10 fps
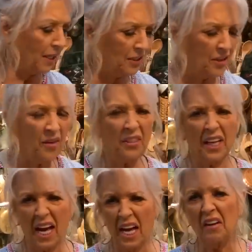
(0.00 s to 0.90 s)
uh, you know,
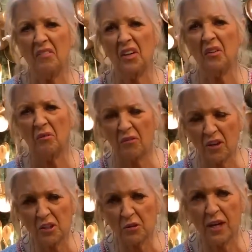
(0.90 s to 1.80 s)
they're kind of a little
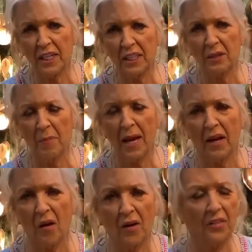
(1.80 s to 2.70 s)
frustrating to
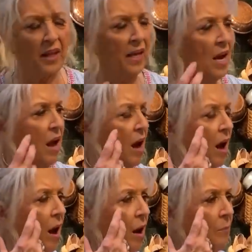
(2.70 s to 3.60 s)
make, aren't they?
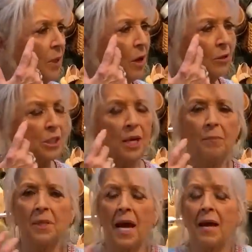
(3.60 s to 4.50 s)
Uh, because
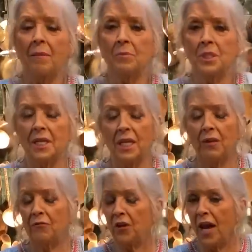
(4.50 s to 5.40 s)
sometimes
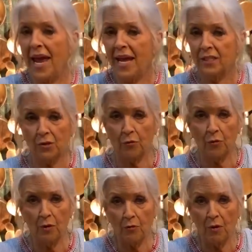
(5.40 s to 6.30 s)
if the eggs are
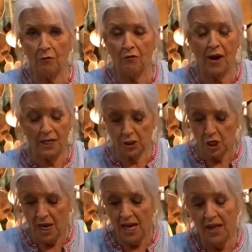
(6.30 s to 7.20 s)
real, real
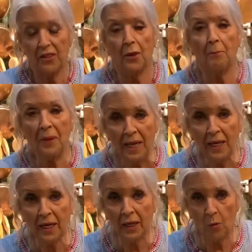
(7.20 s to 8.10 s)
fresh, the
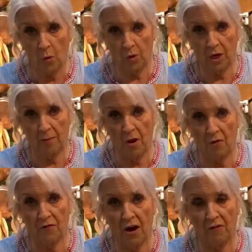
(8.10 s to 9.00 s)
peeling won't come
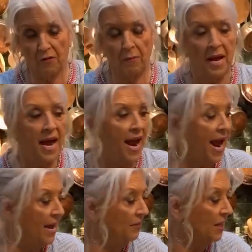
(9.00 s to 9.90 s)
off of them.
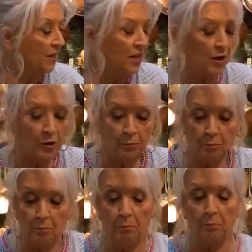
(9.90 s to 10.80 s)
And then they're a
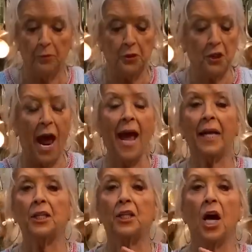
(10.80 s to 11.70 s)

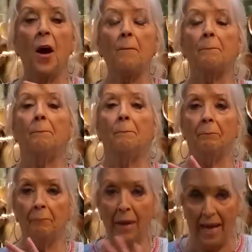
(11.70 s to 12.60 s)
jacked up
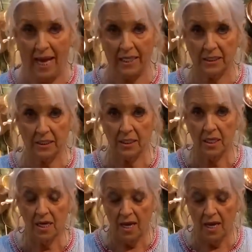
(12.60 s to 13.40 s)
mess.